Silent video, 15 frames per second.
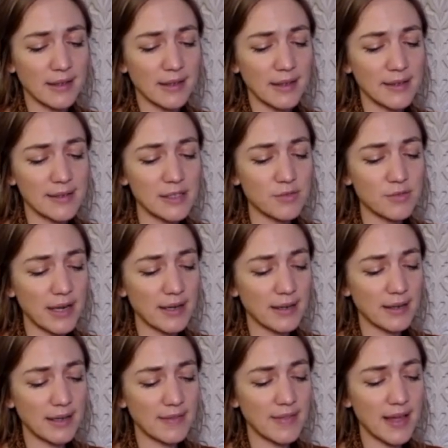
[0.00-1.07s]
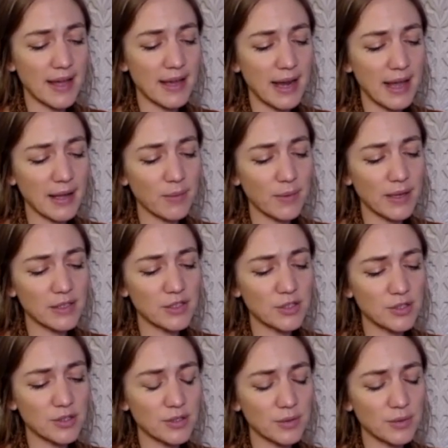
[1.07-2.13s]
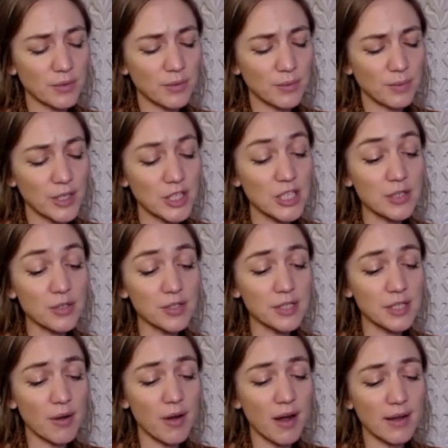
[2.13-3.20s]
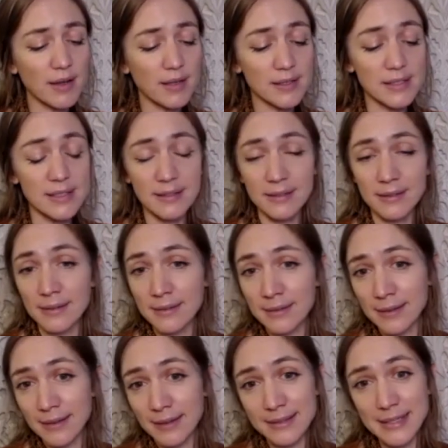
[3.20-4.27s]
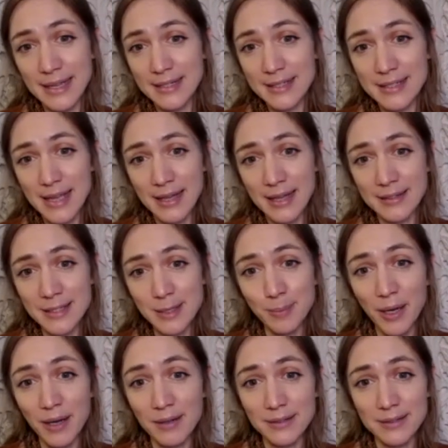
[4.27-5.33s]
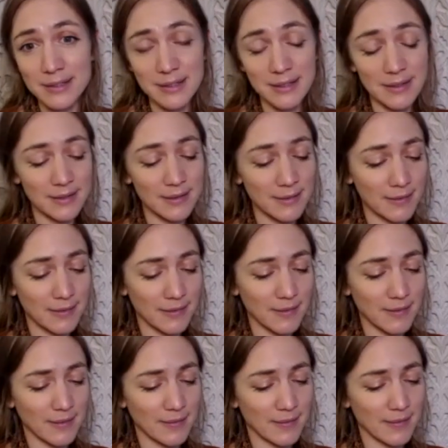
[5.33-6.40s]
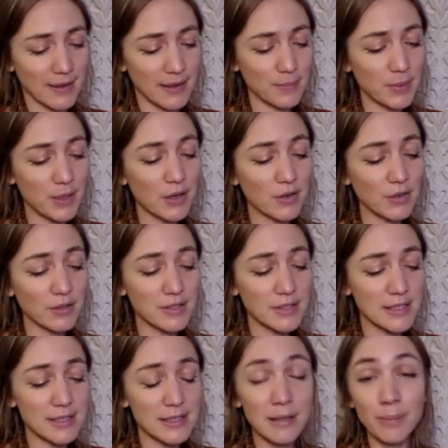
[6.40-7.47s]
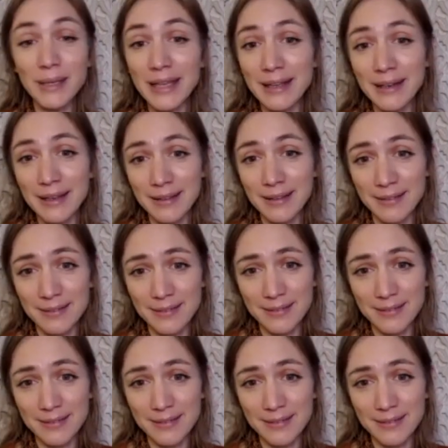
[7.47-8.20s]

It is written in their language, which is also ours, and yet stands apart. It belongs to the beginning.